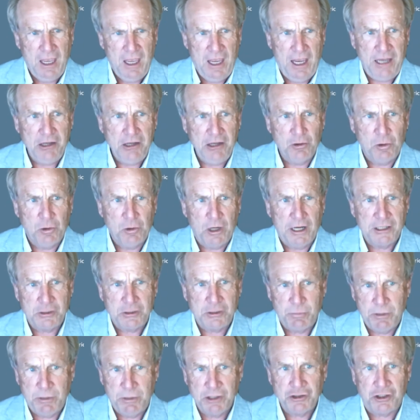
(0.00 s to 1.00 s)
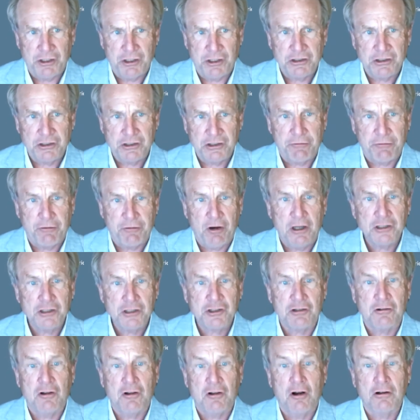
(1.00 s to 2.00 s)
AURI's mission is to
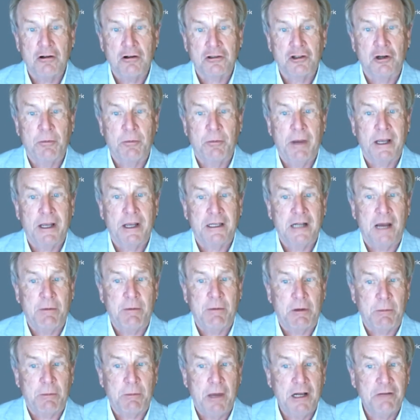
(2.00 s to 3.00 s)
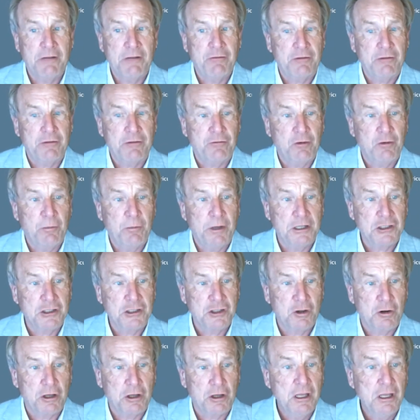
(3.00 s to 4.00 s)
foster long-term economic benefit for
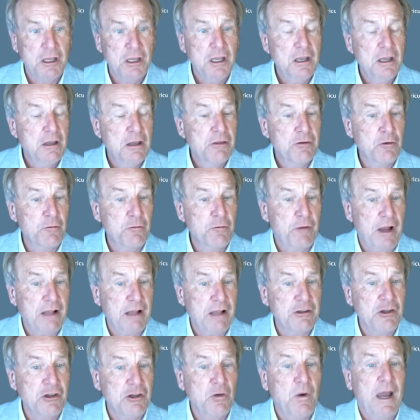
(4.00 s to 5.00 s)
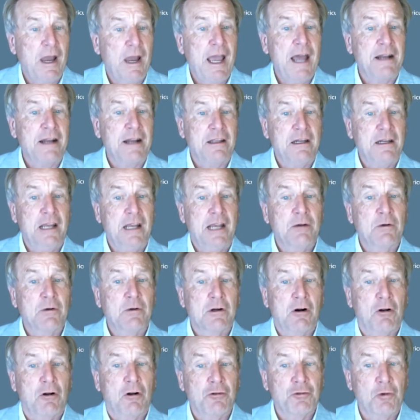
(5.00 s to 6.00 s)
Minnesota through value added
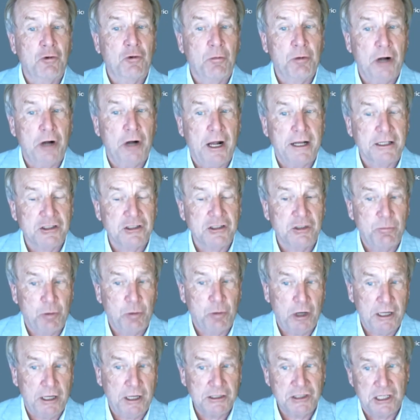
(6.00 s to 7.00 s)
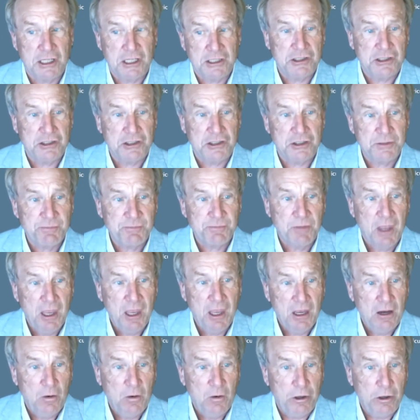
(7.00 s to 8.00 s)
agricultural products and processes.
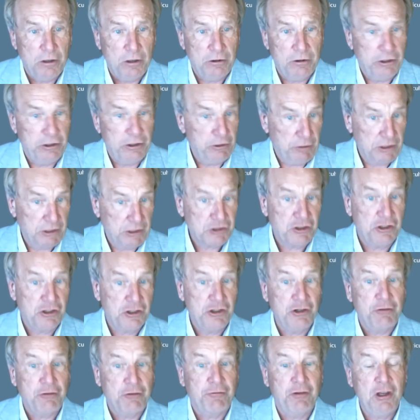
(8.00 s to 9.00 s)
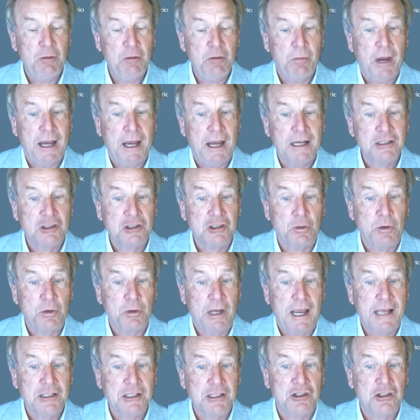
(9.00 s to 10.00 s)
We are interested in your feedback, so we
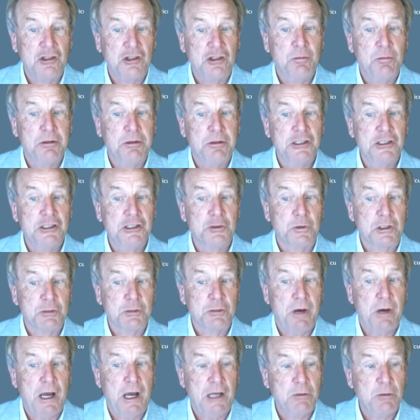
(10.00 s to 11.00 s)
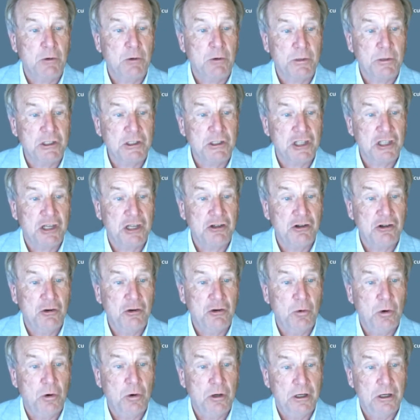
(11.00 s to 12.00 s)
ask that you please respond when we send
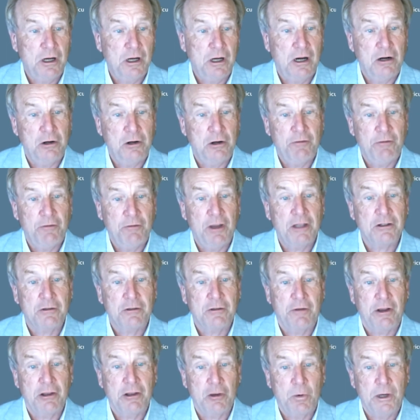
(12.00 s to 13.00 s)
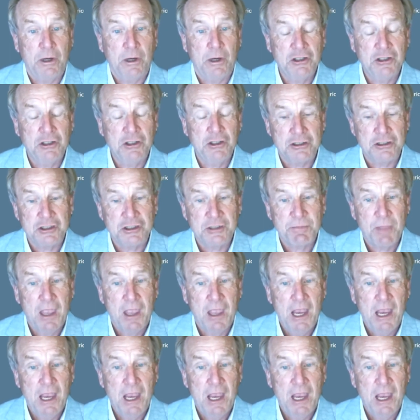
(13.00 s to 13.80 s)
you our event evaluations.